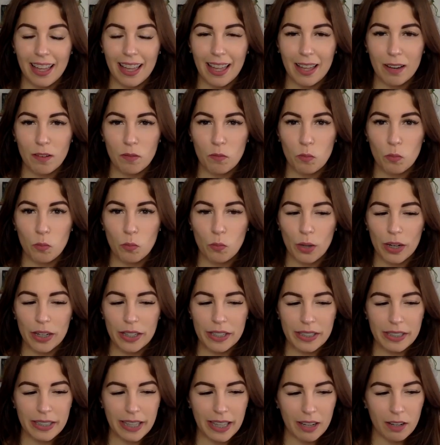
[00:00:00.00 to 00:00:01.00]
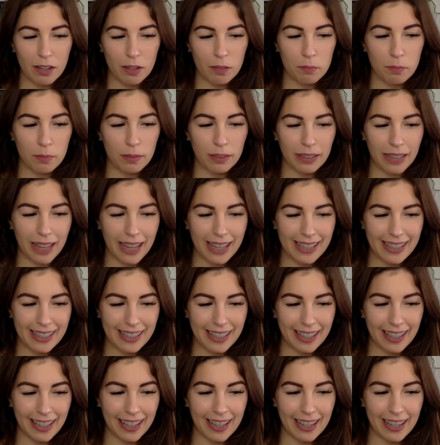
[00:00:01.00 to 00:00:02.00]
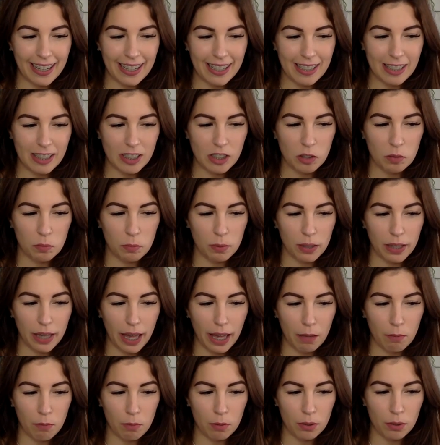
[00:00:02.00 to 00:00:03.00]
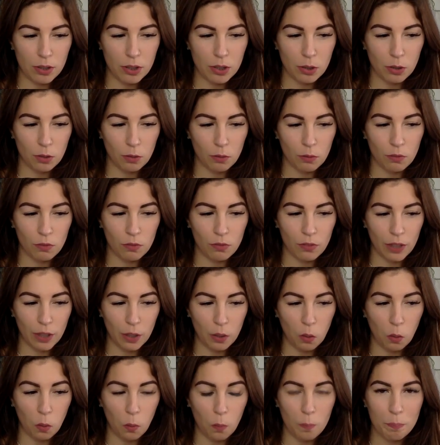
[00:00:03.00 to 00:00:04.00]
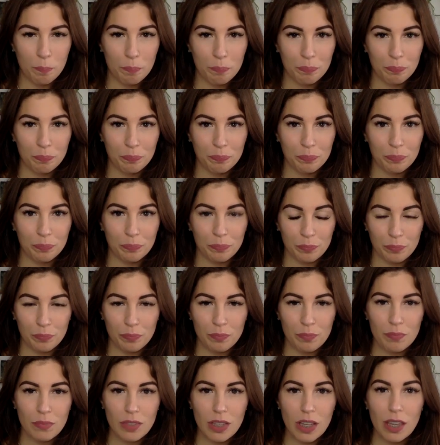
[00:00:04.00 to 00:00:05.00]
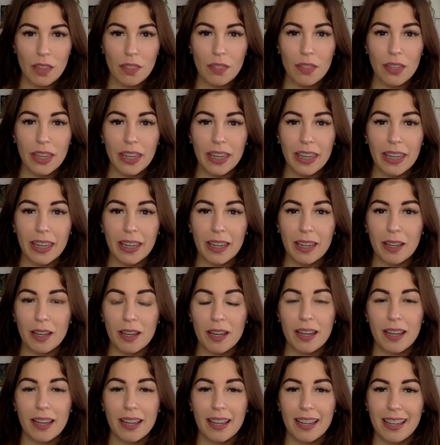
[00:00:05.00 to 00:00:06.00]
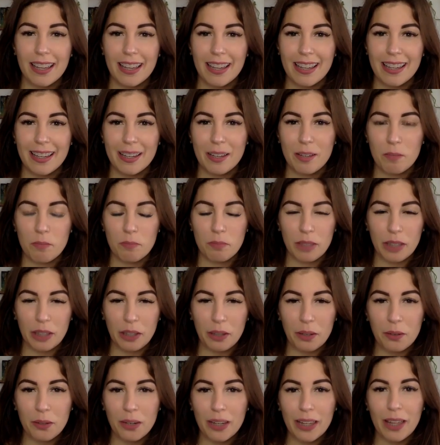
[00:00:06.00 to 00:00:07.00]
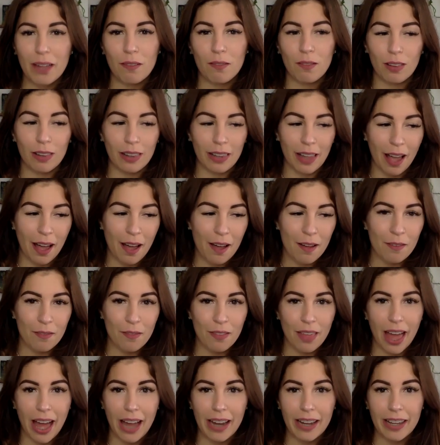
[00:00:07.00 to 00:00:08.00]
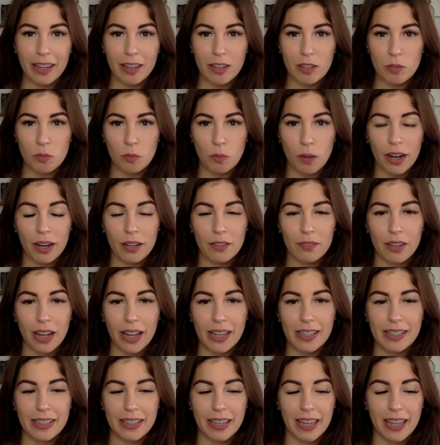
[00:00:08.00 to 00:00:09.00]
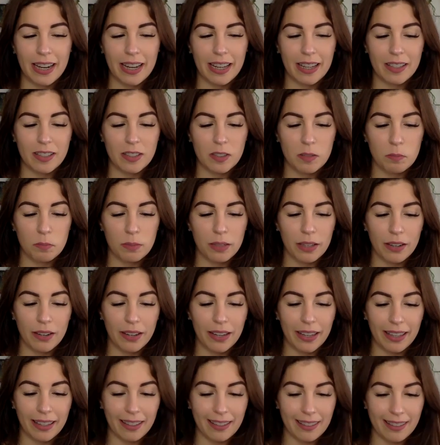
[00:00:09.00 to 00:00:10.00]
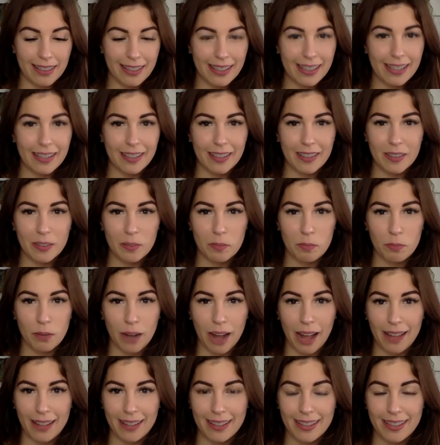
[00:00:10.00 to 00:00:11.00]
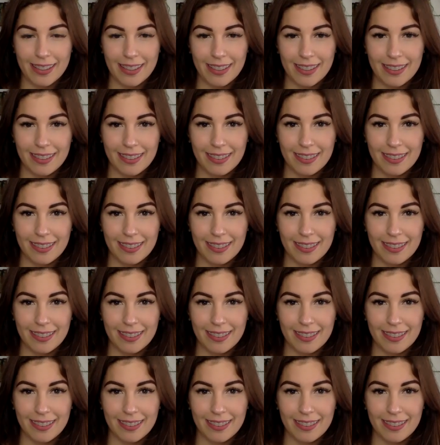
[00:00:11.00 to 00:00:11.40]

and what a sacred blessing it is to be able to feel the beauty of love that each one of us can experience and express.